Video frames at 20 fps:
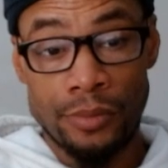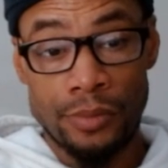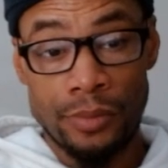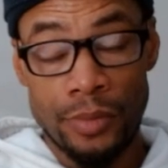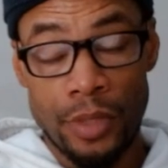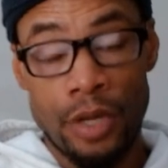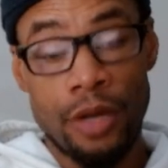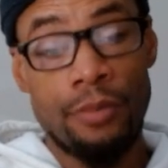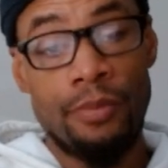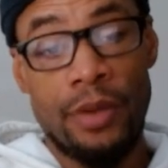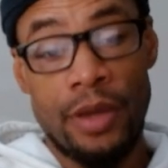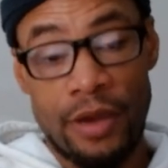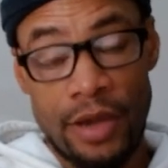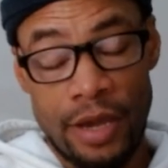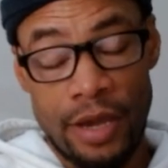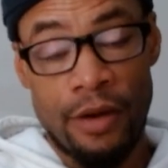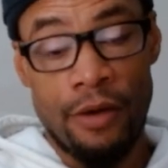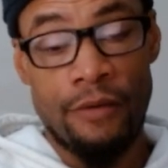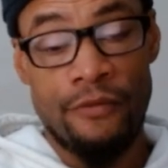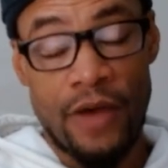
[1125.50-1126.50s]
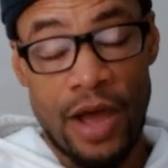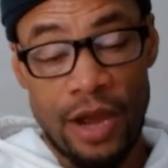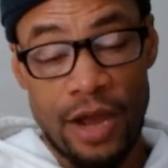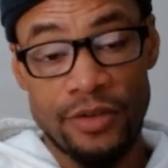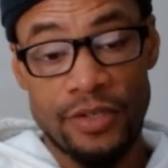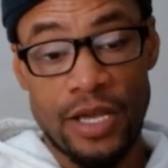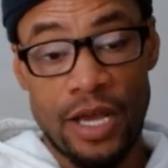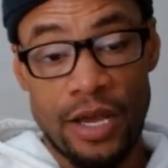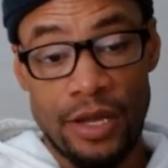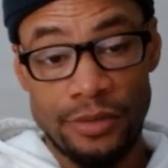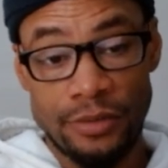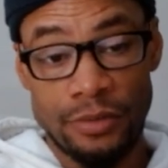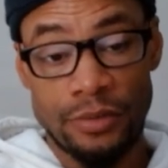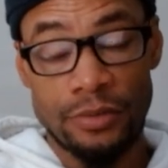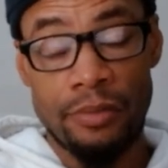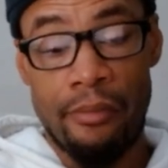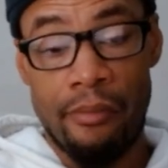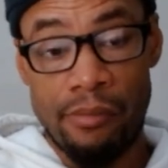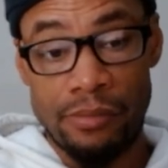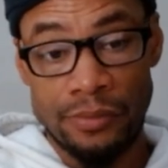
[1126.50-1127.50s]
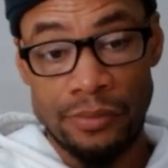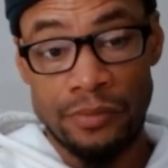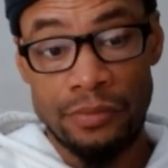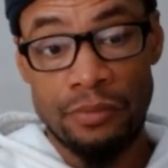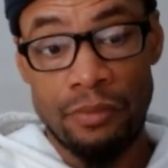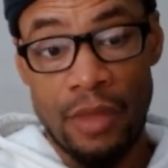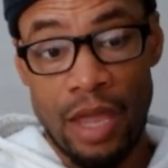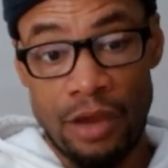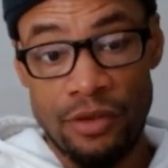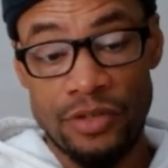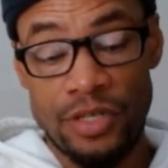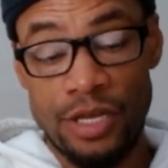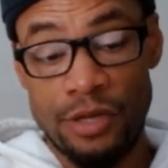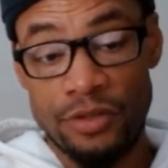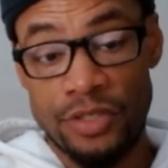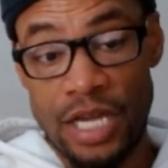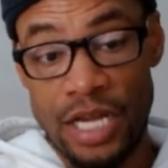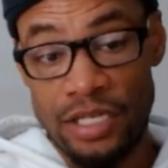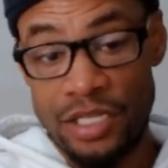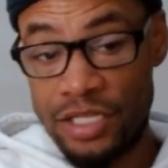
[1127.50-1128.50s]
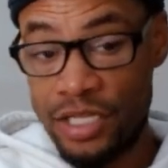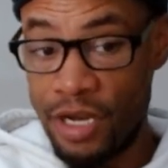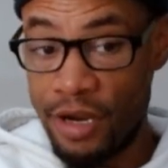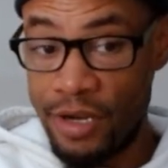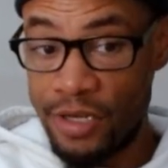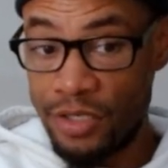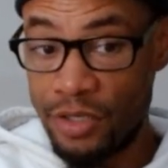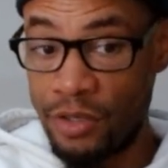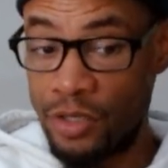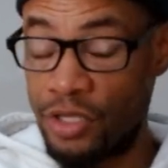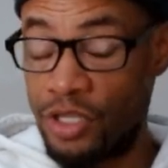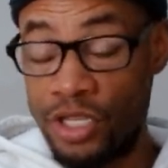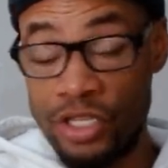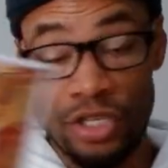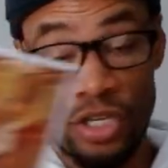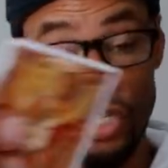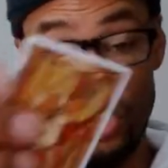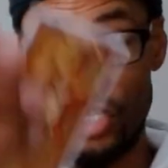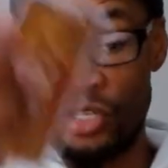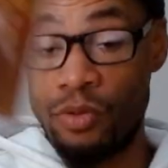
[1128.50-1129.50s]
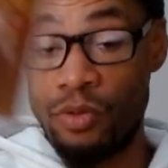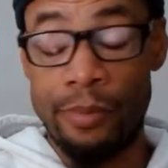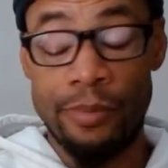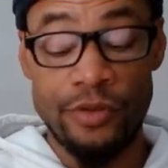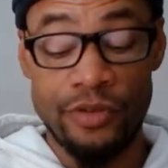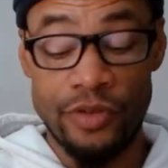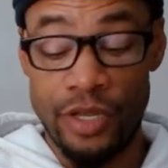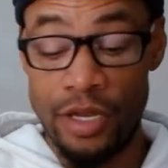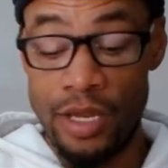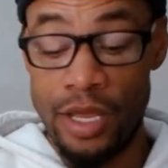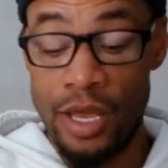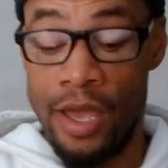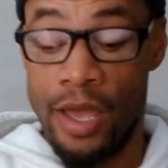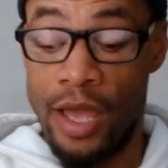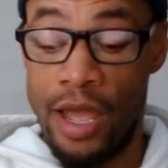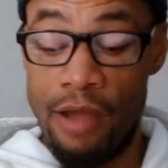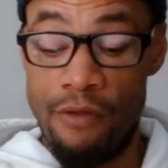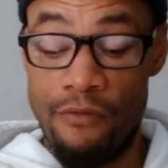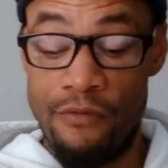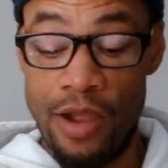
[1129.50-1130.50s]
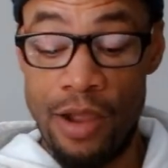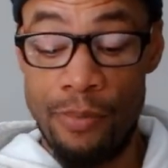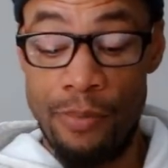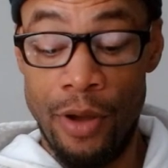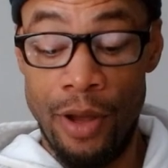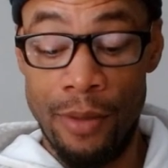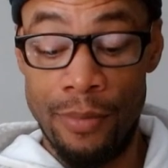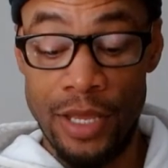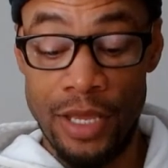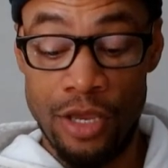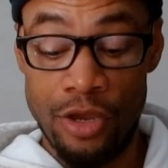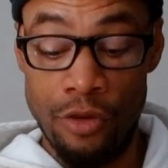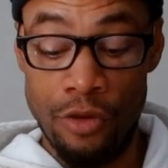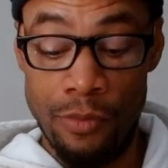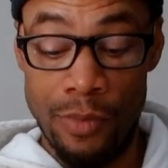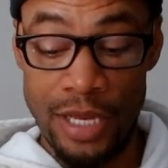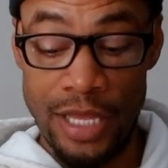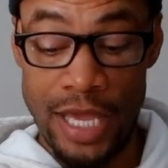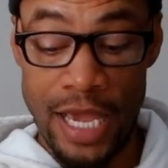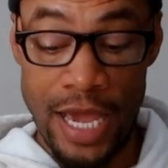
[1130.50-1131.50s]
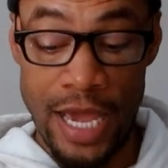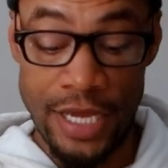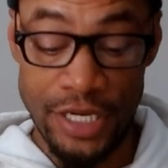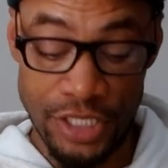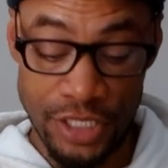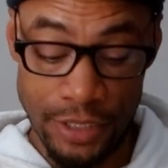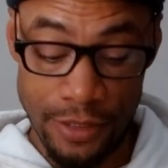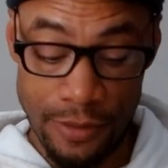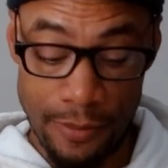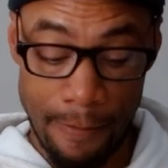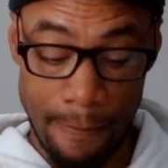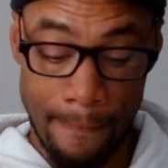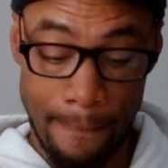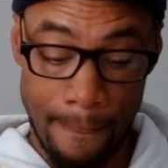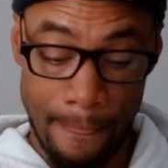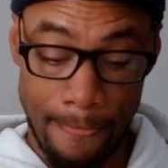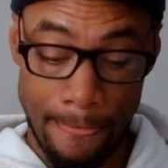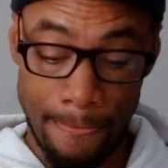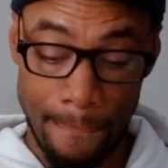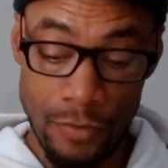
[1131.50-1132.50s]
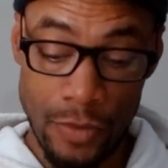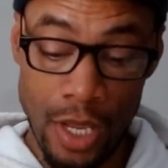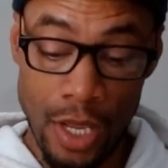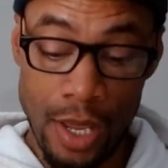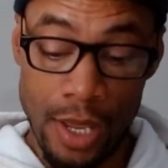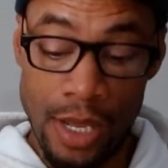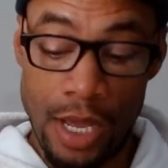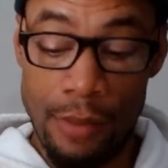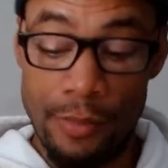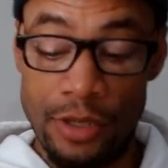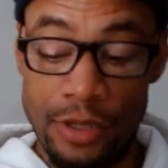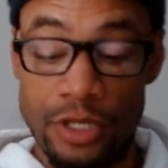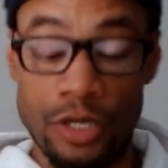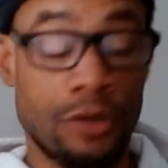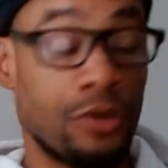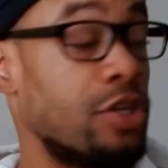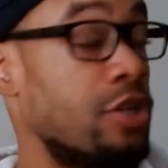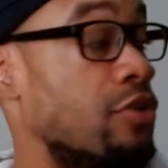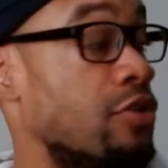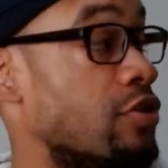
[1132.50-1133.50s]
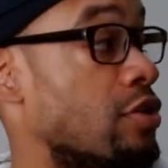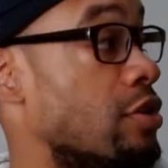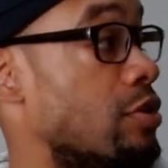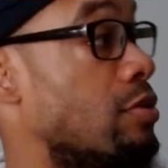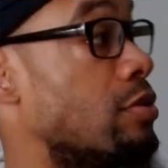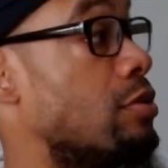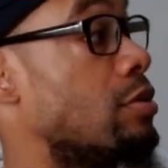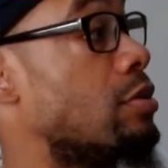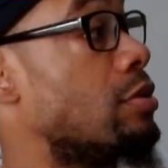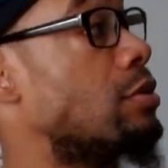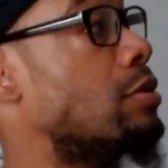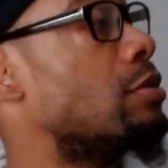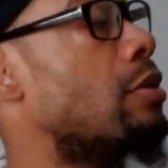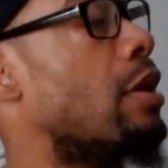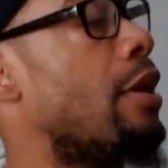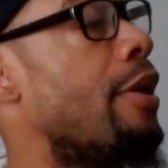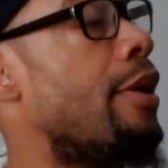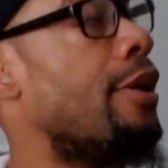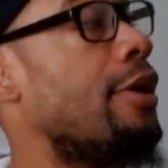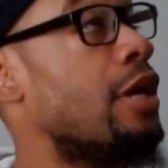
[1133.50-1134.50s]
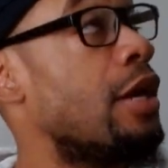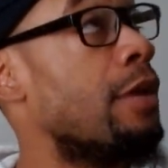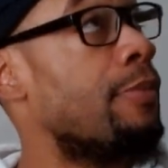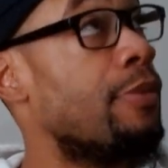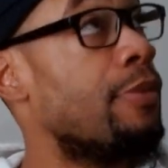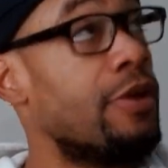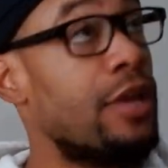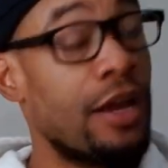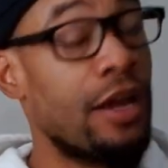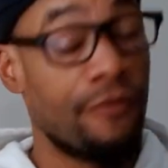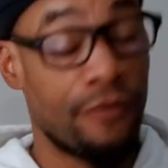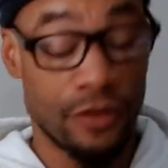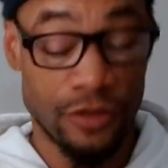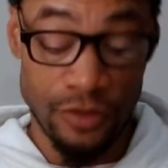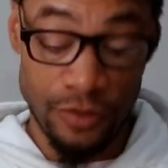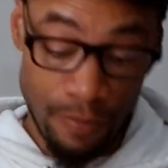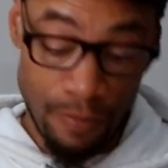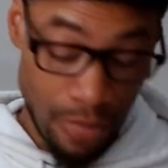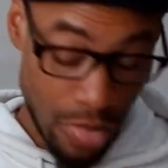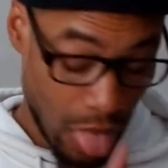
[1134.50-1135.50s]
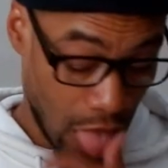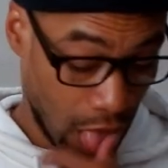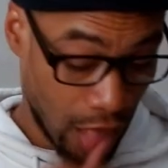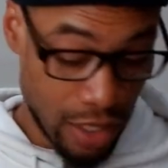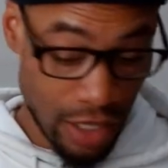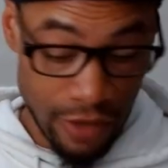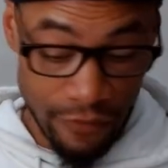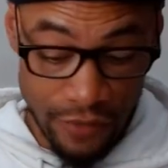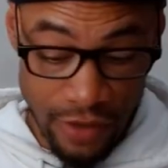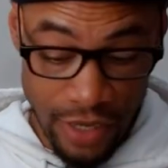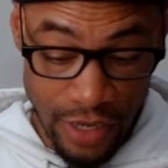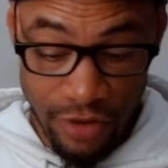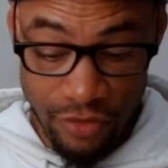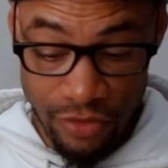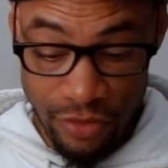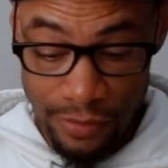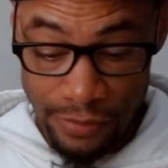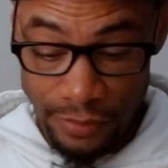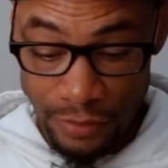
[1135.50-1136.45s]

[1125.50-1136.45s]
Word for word: Could be a, a fire sign. Aries, Leo, Sagittarius. So this could just represent a very public humiliation. I've been told to use the Kipper deck for clarification.